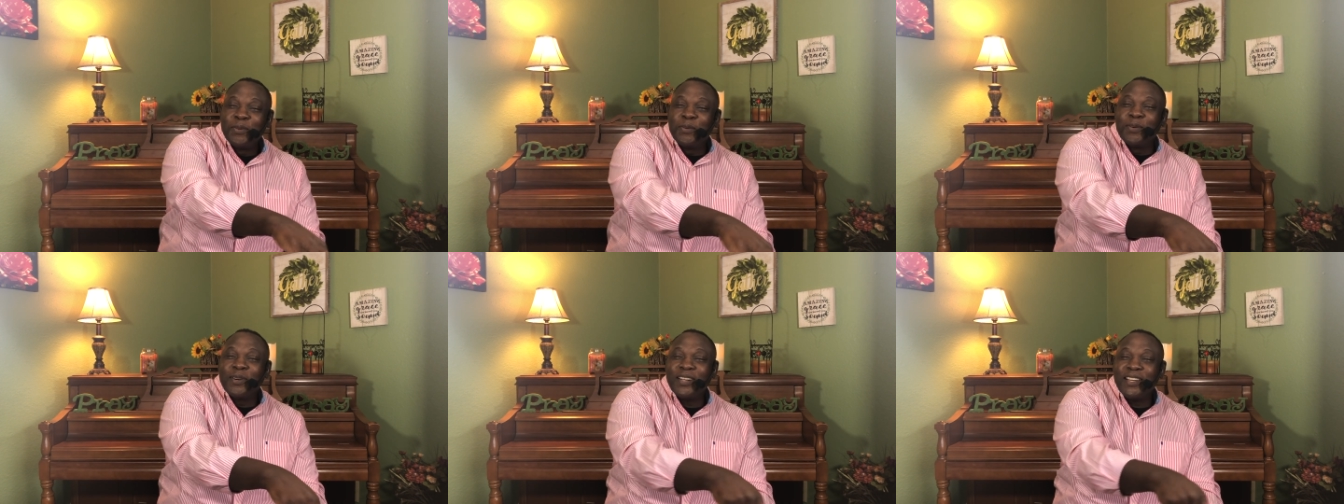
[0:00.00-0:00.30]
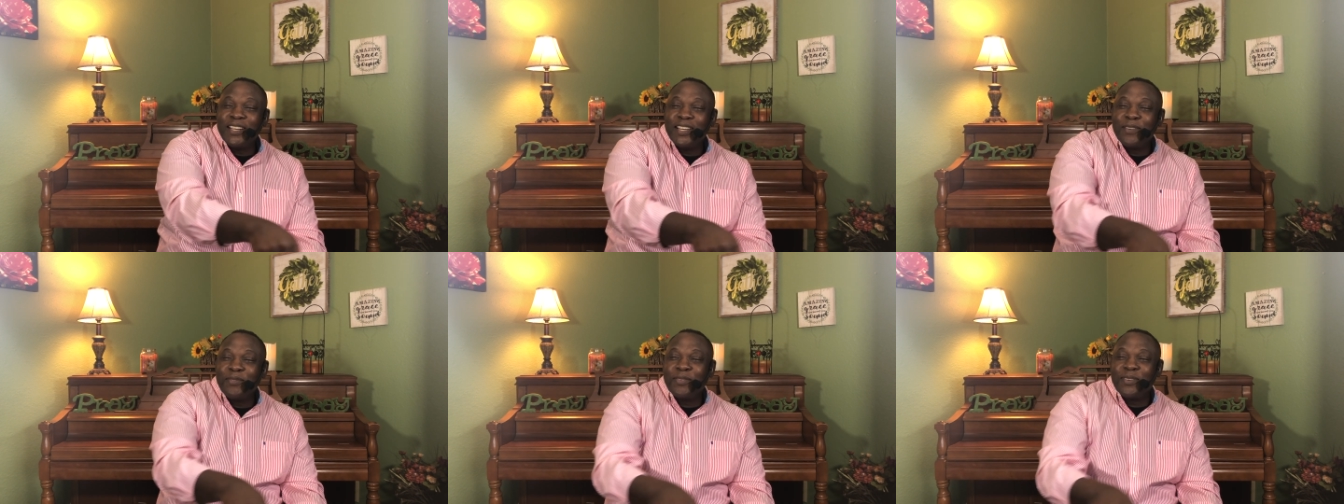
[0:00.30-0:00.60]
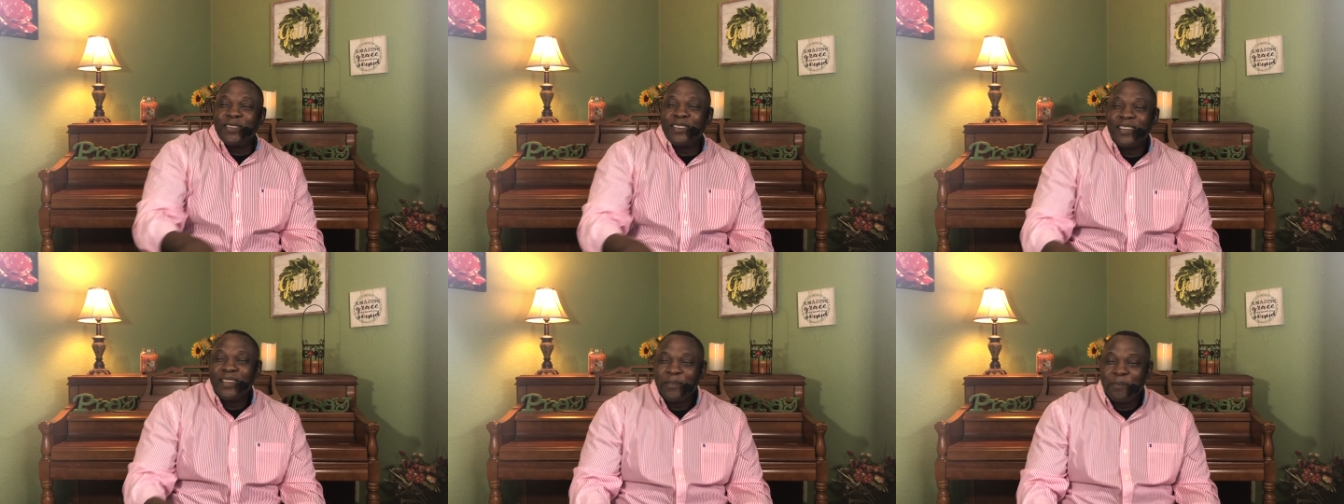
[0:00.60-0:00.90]

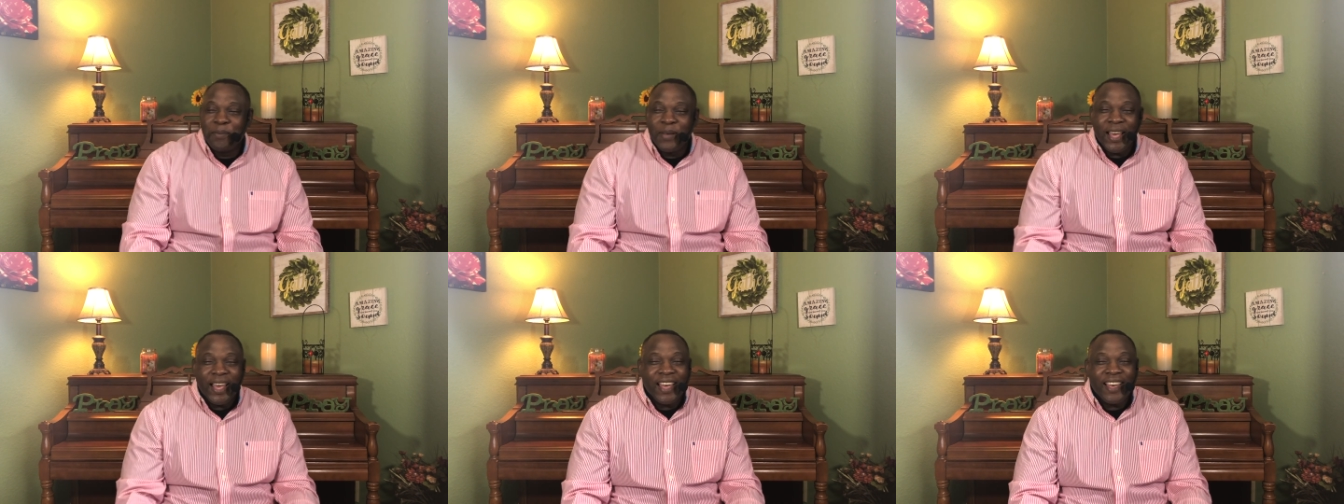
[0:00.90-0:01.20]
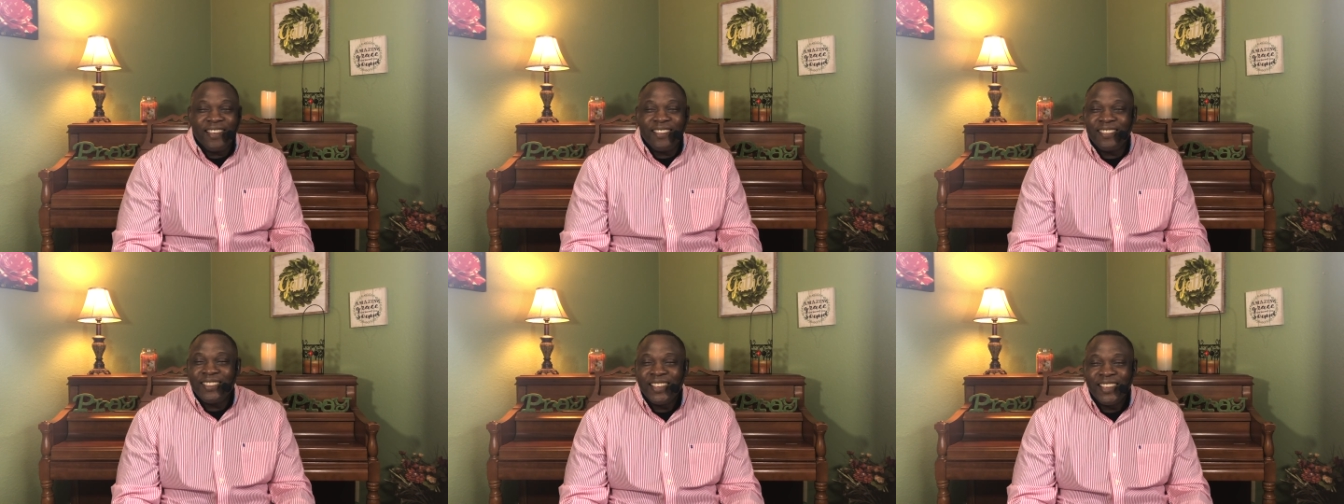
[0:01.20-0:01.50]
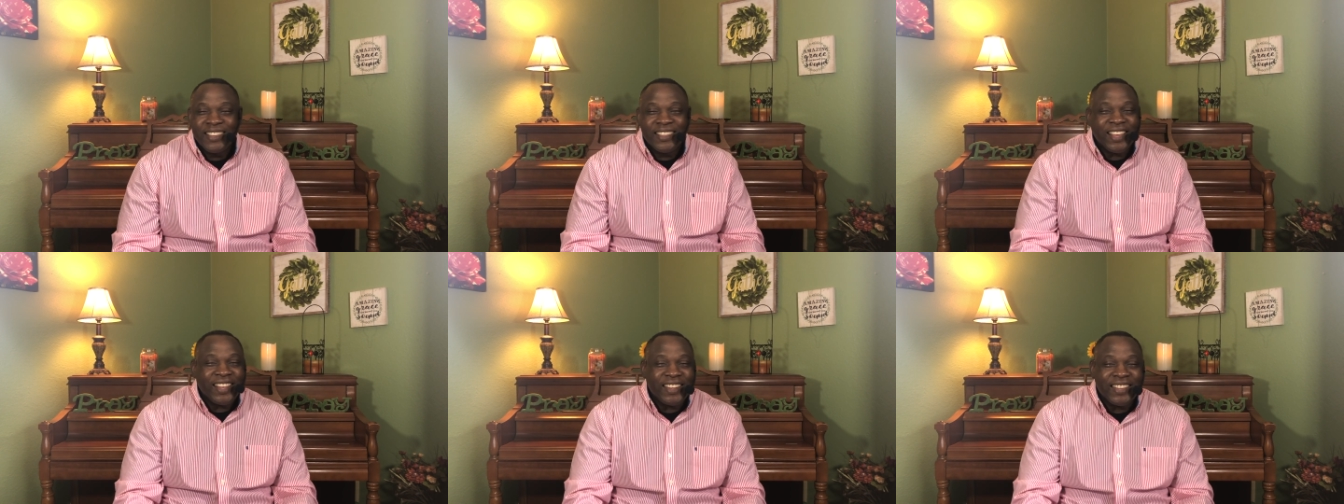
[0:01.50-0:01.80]
whatever path
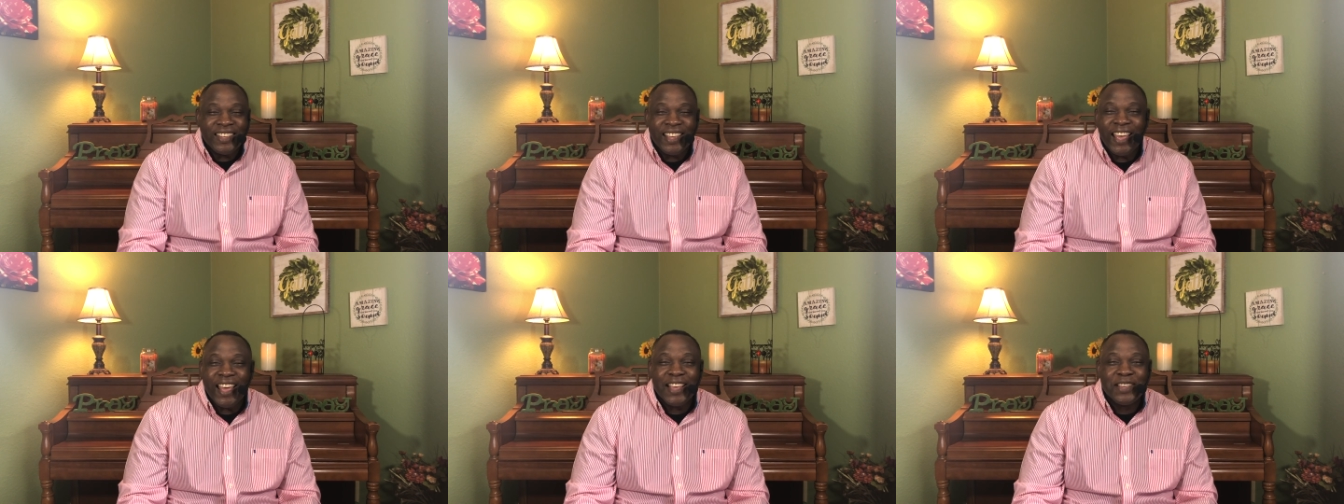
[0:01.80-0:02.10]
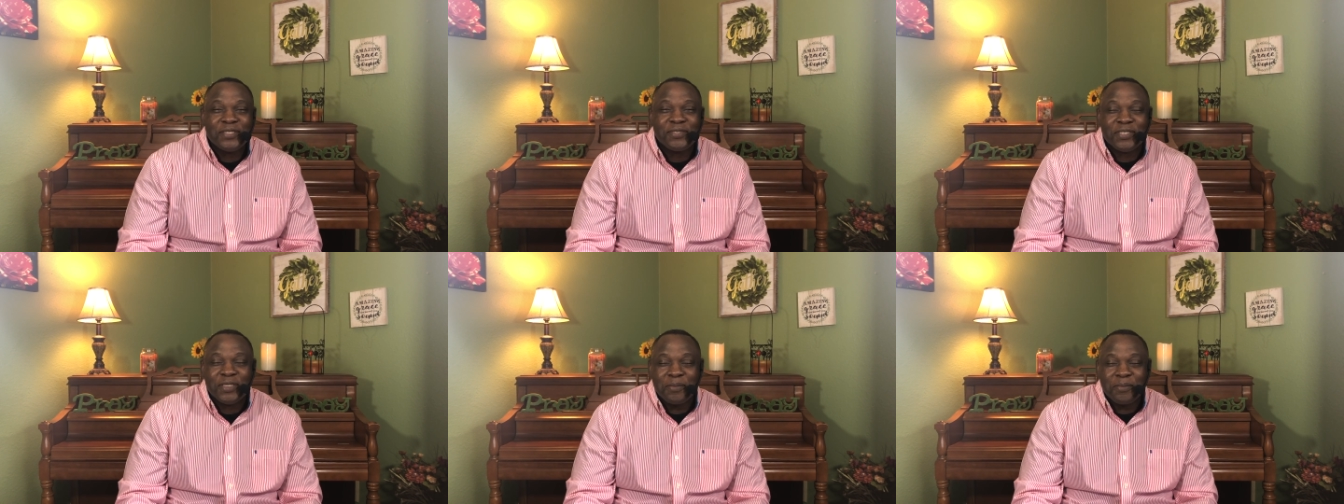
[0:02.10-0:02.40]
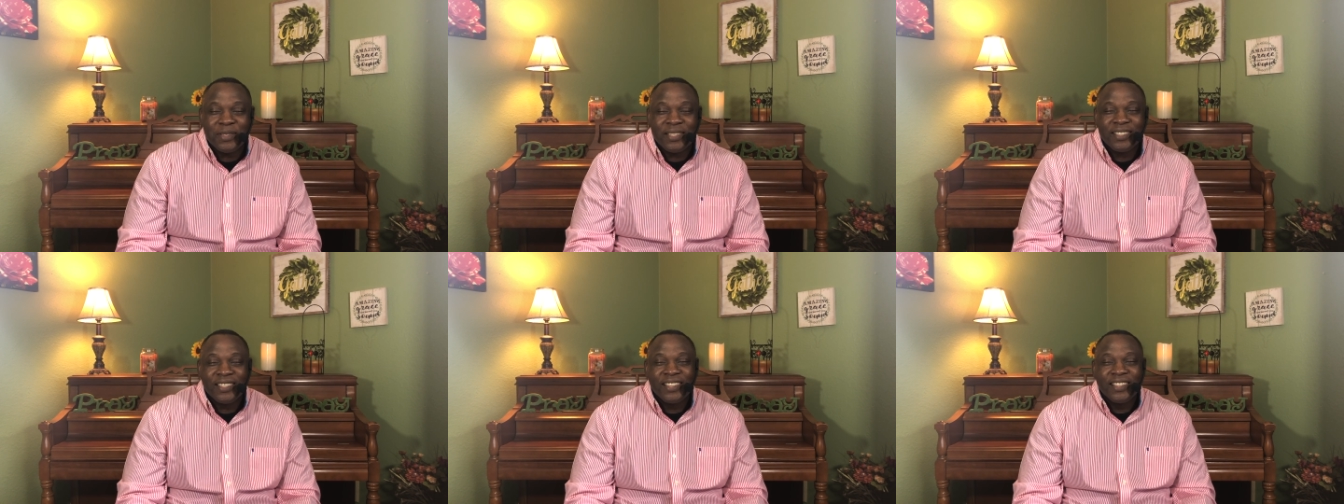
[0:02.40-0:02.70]
that He has for
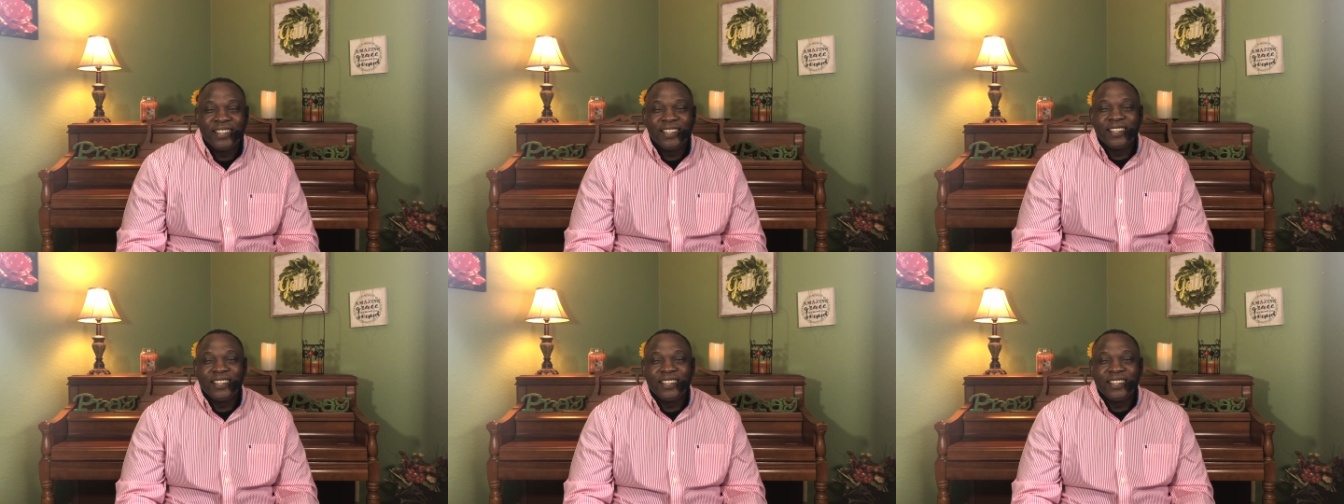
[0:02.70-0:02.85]
me.